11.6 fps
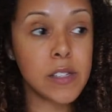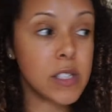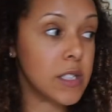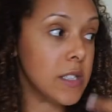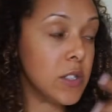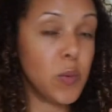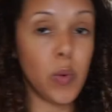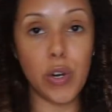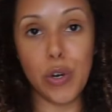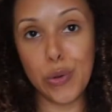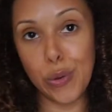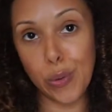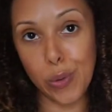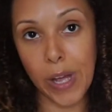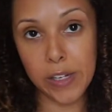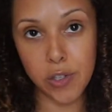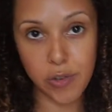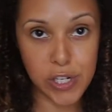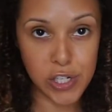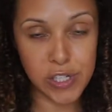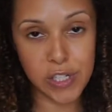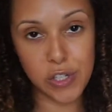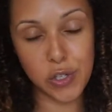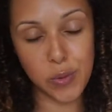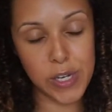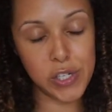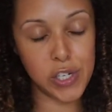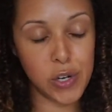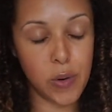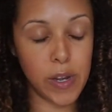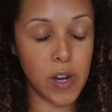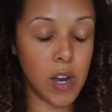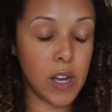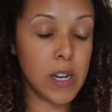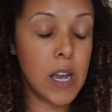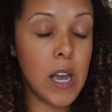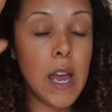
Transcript: just as you wouldn't know the whole hydration situation going on.